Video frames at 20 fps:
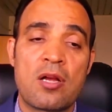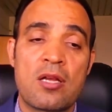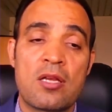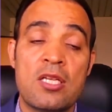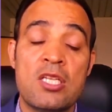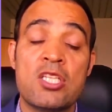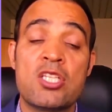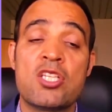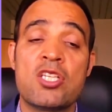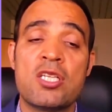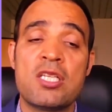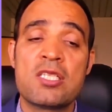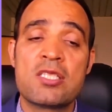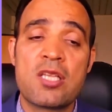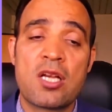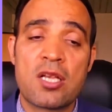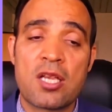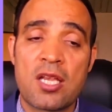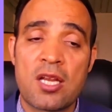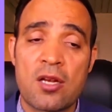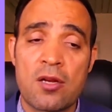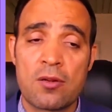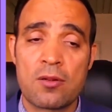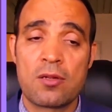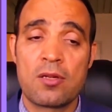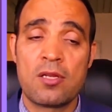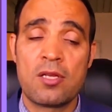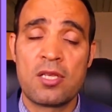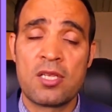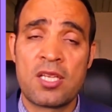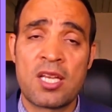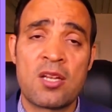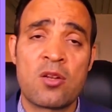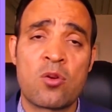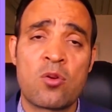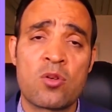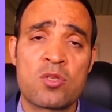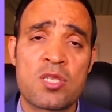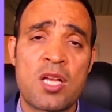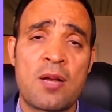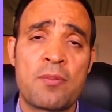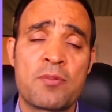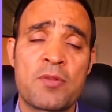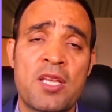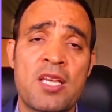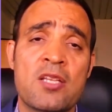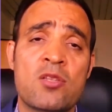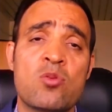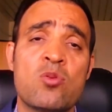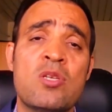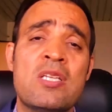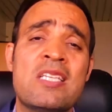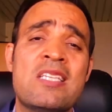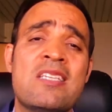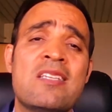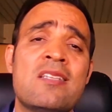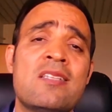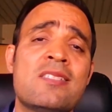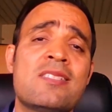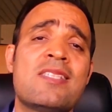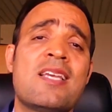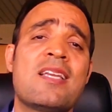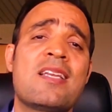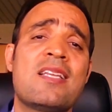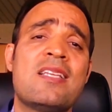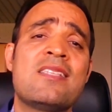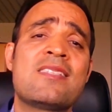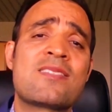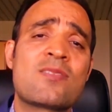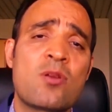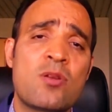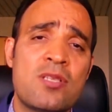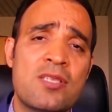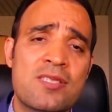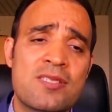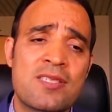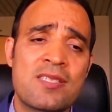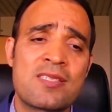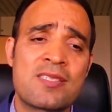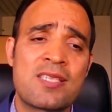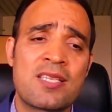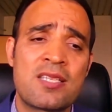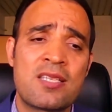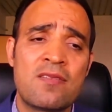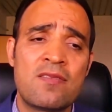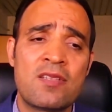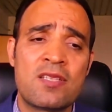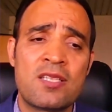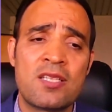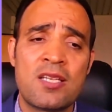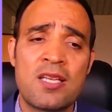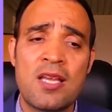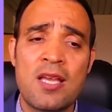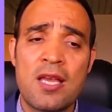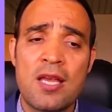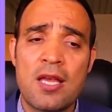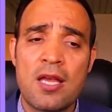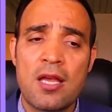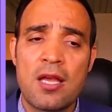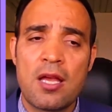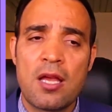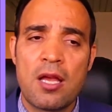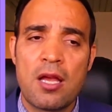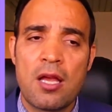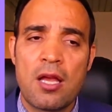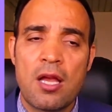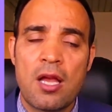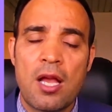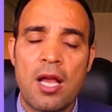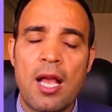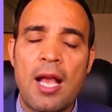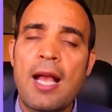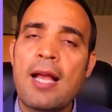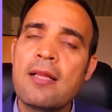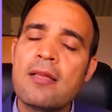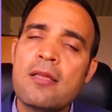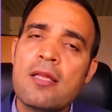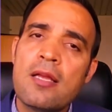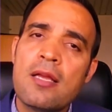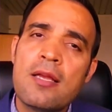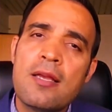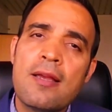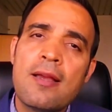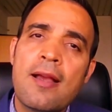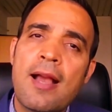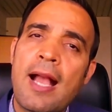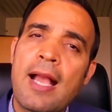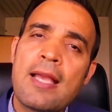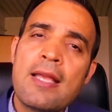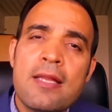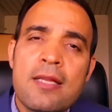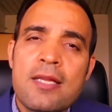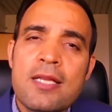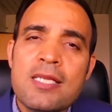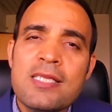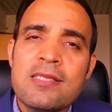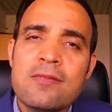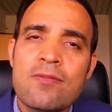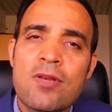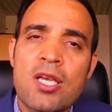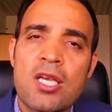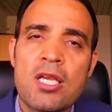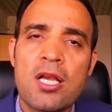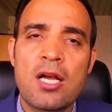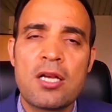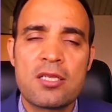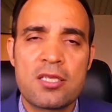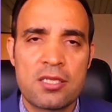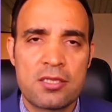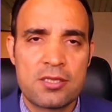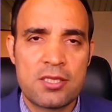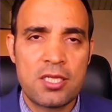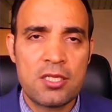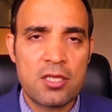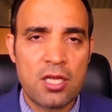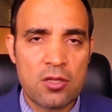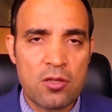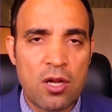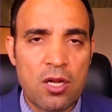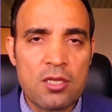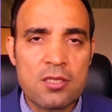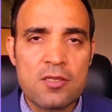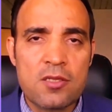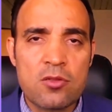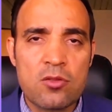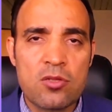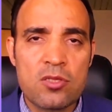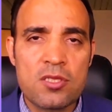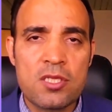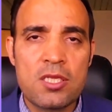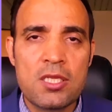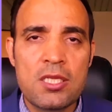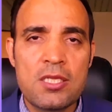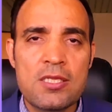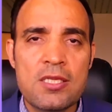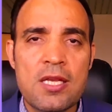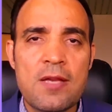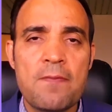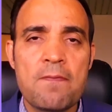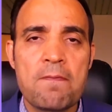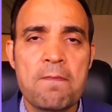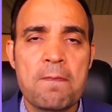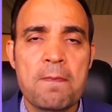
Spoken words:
increase glucose uptake, to increase their insulin sensitivity. And in this way, I can say that oxytocin is a